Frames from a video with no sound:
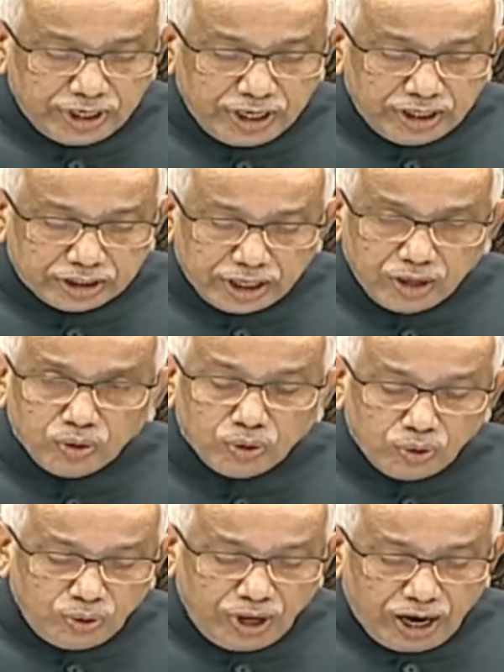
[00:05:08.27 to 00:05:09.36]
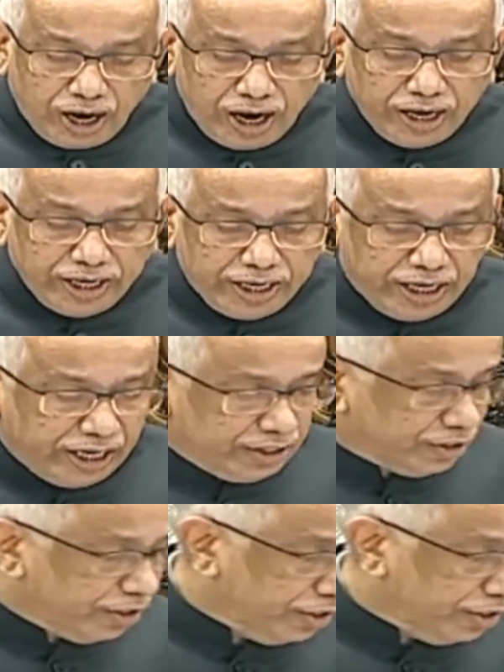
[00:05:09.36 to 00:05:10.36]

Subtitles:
in Telugu and English.